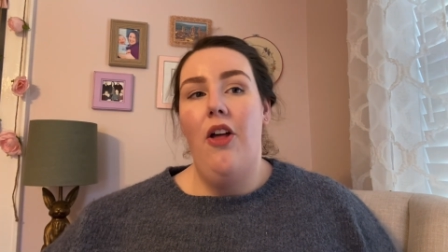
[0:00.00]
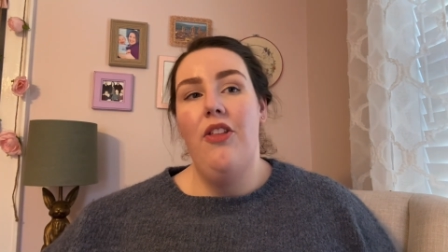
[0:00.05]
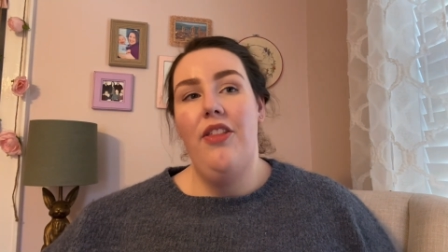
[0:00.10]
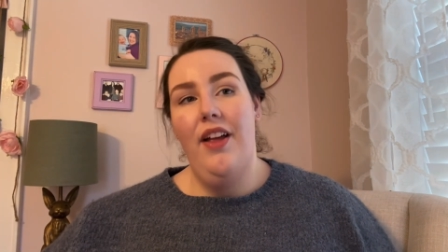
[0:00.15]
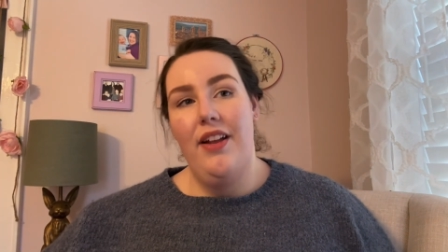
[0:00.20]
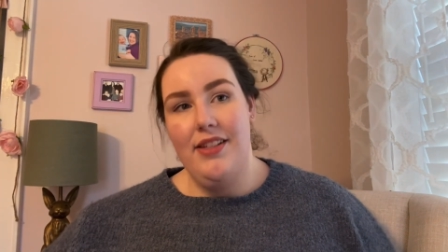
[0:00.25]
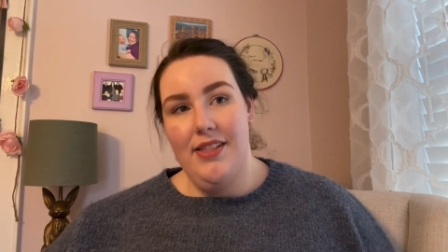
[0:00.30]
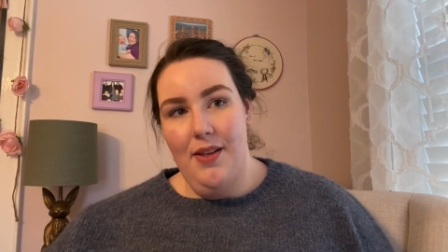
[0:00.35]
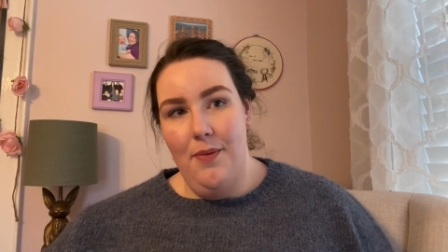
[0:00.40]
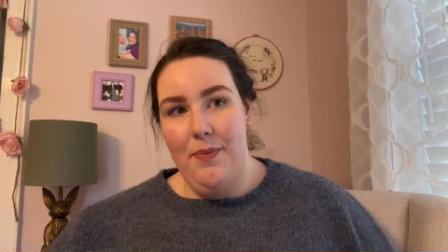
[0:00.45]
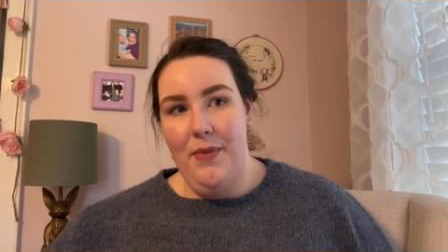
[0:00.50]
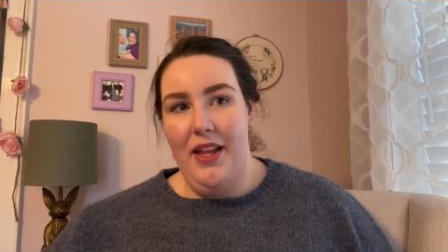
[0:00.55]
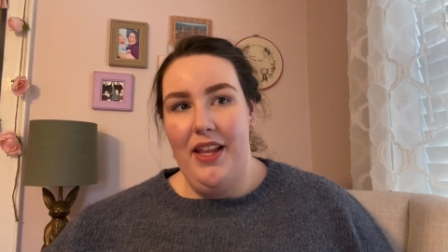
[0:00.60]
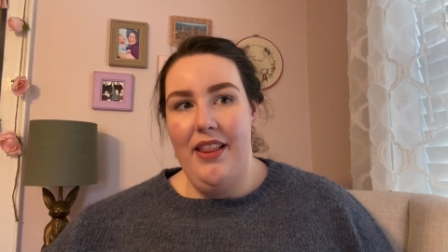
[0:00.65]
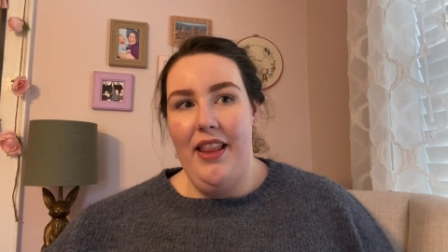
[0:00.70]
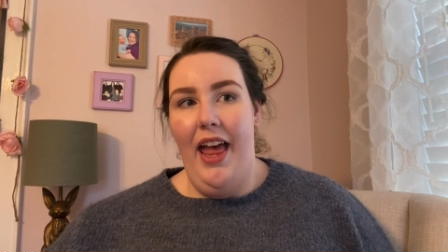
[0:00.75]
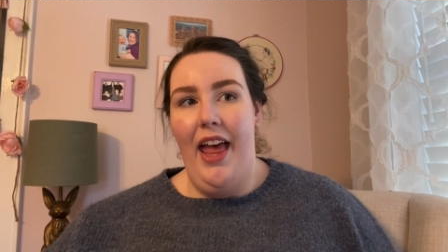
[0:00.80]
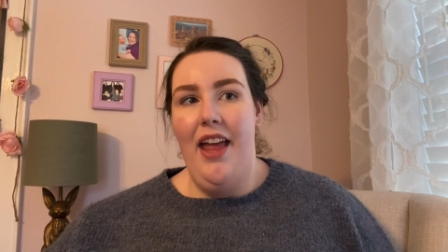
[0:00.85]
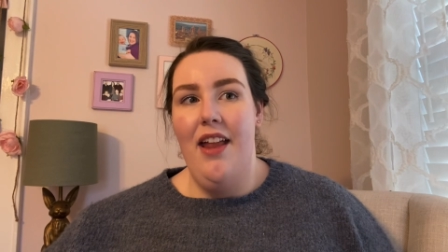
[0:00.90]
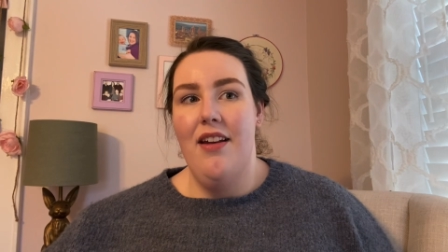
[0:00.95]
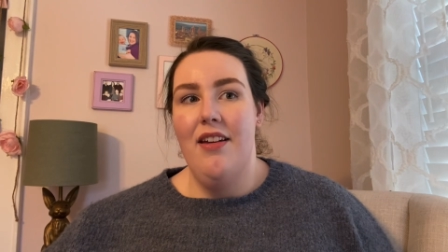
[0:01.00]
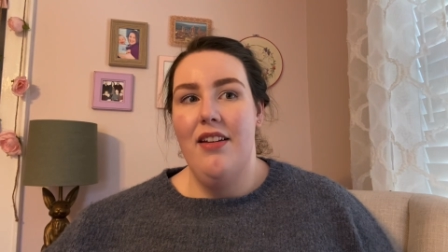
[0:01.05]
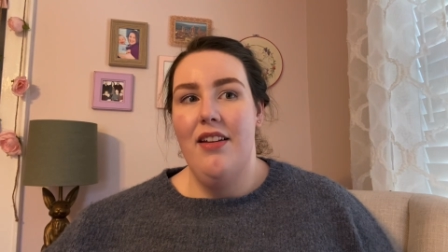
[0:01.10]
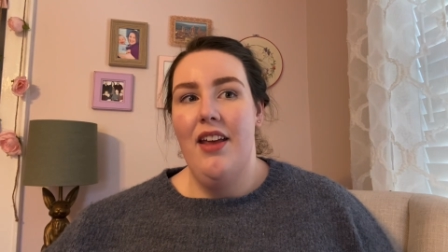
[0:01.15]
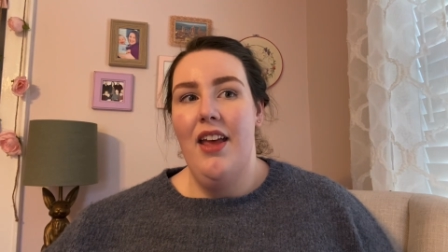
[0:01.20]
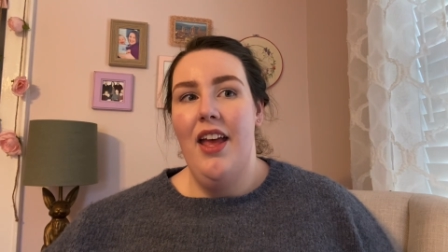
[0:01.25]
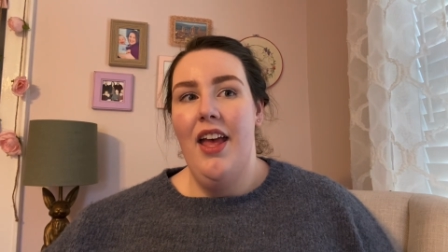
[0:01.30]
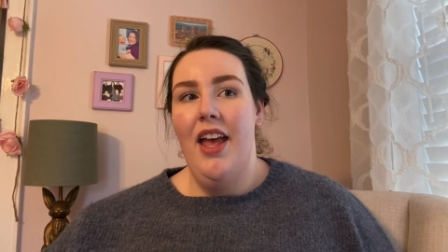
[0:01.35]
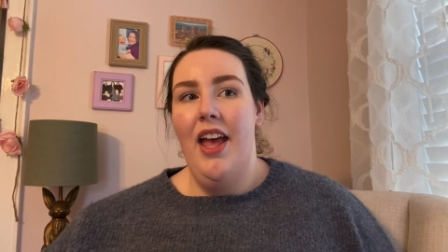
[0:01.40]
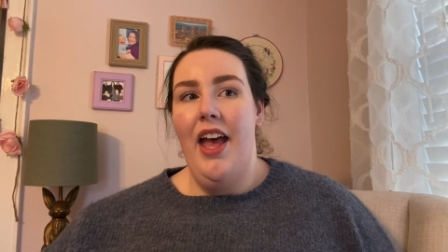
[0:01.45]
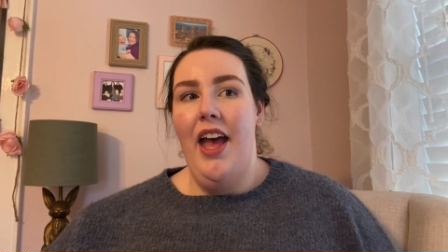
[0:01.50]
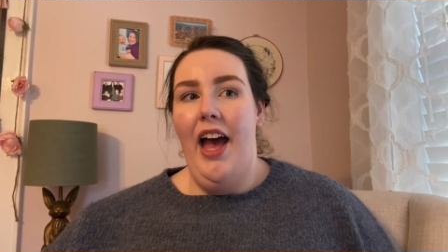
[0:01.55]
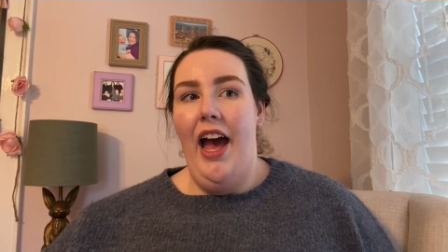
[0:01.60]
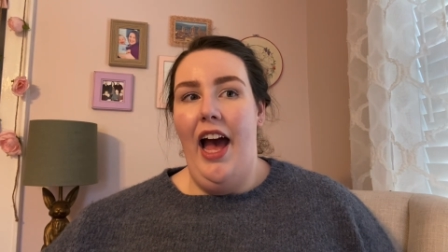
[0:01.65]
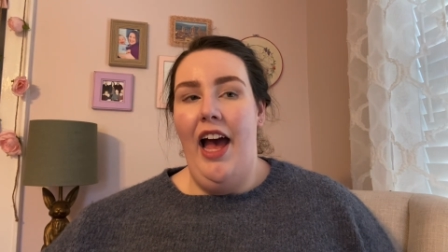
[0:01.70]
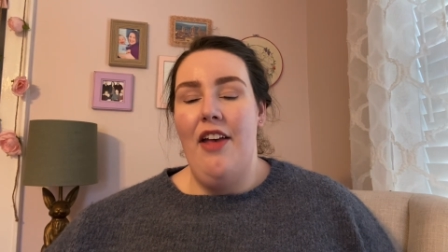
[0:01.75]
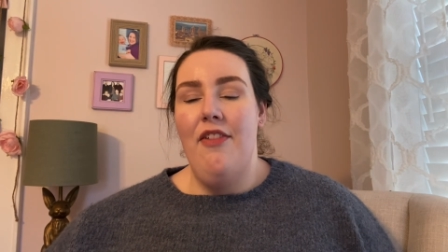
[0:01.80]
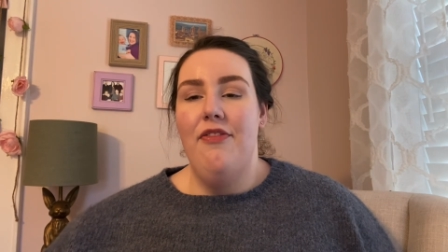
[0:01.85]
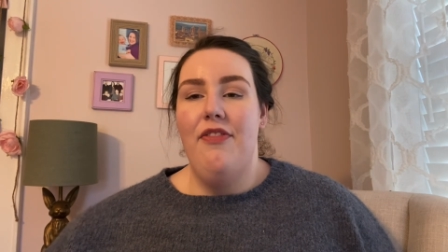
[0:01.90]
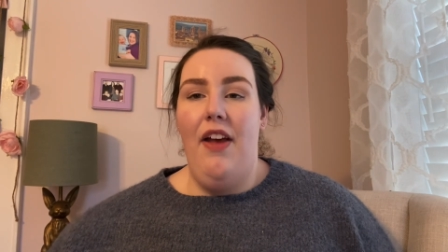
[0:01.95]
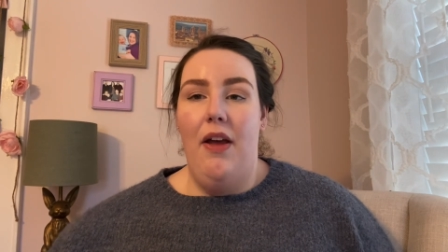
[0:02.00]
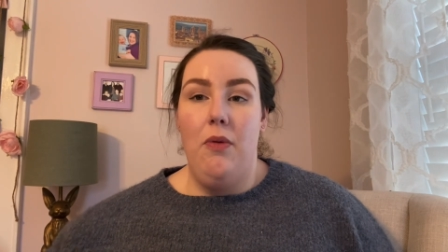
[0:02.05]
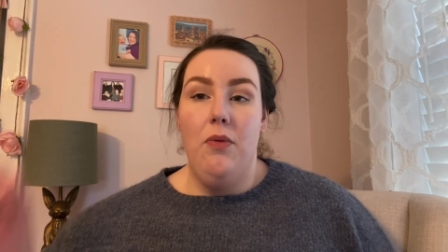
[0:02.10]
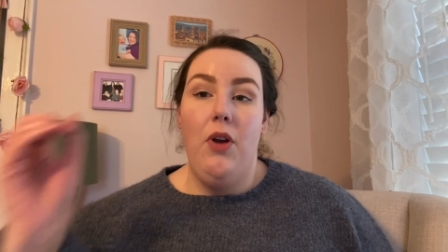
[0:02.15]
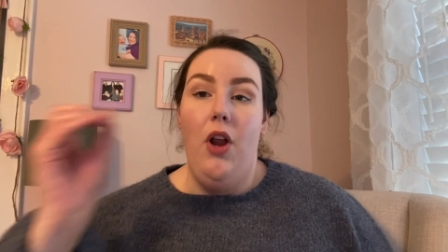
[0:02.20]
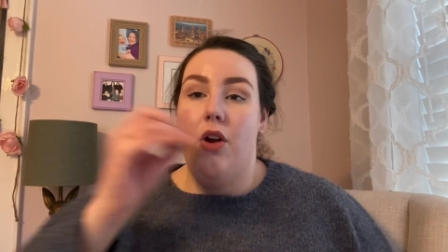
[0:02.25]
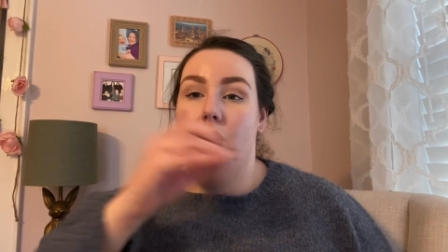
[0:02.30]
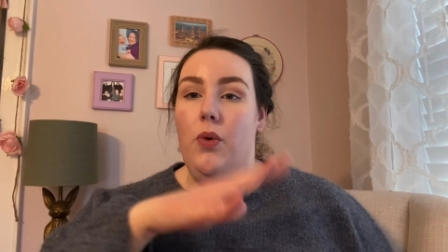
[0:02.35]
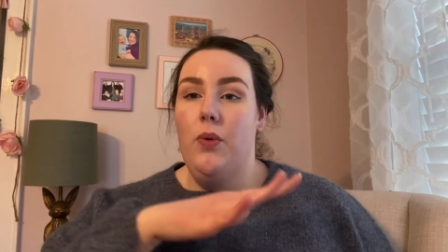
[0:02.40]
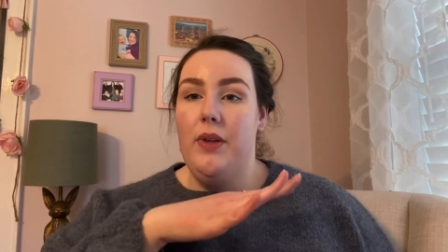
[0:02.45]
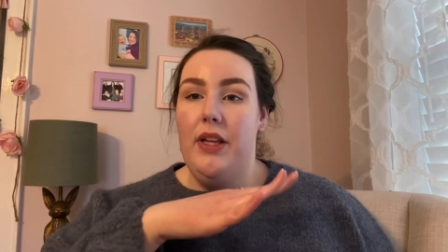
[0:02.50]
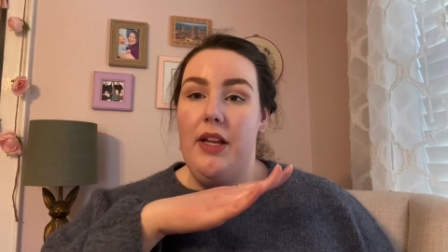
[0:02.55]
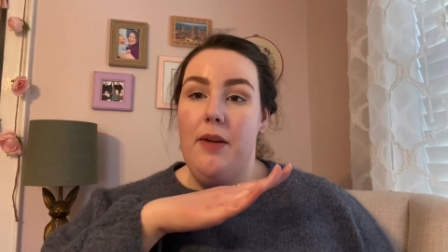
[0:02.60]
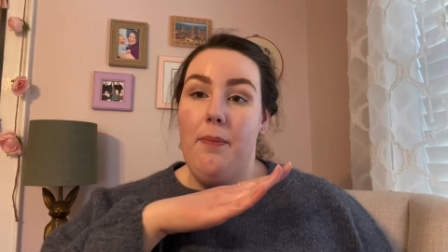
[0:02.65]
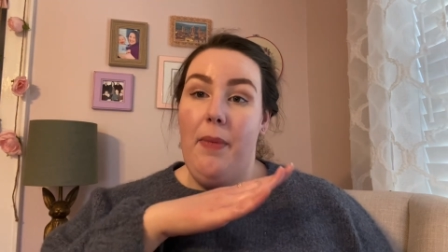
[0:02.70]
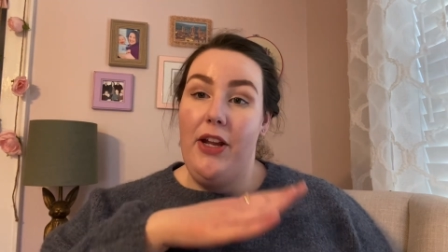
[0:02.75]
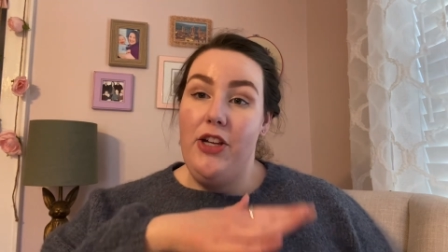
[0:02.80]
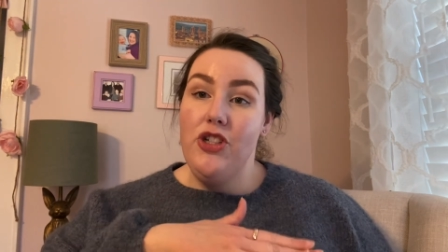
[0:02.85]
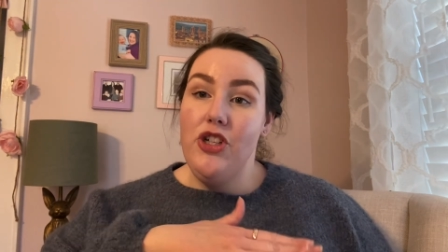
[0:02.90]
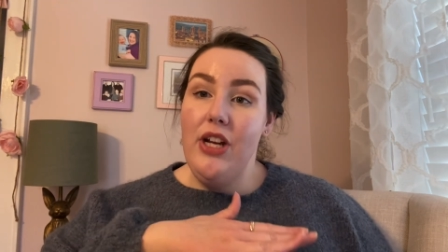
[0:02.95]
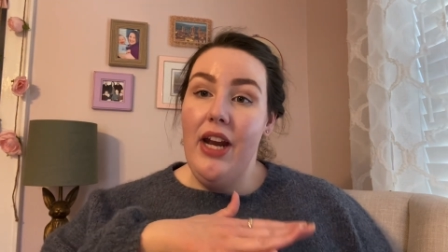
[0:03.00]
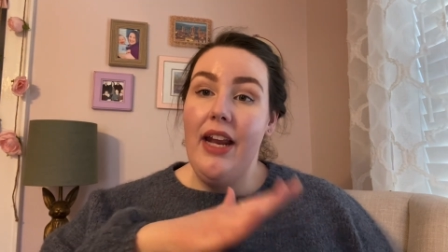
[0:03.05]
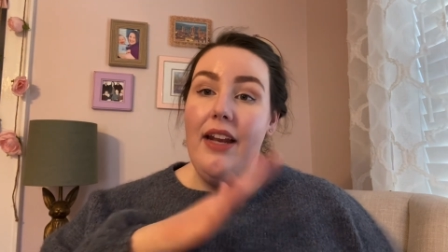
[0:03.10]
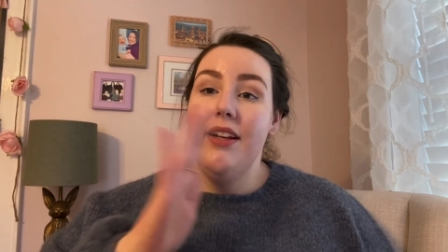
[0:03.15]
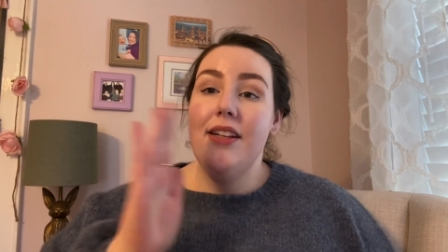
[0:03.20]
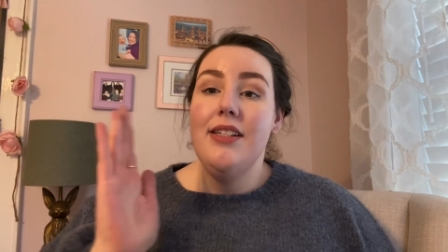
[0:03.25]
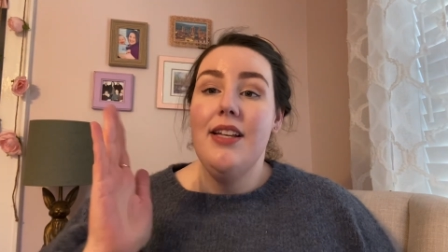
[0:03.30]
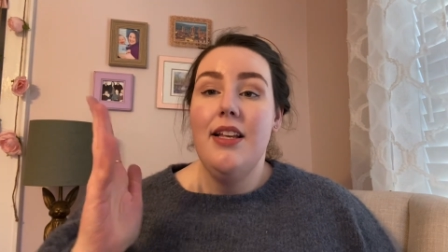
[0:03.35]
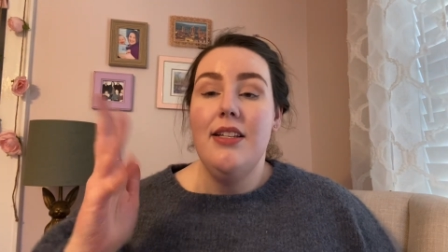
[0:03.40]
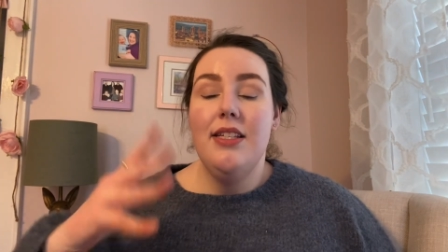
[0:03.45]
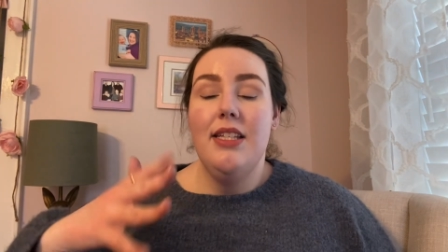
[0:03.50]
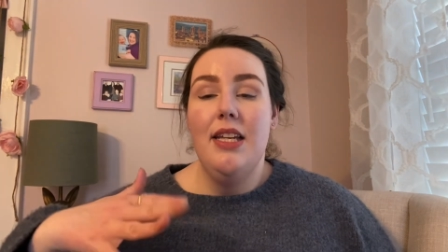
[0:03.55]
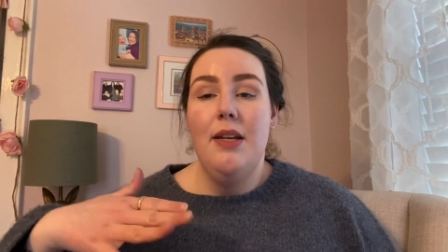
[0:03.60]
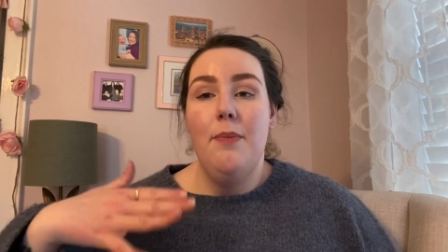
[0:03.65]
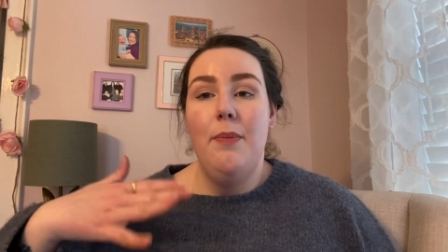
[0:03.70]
That's something that I found not only in my genetic testing,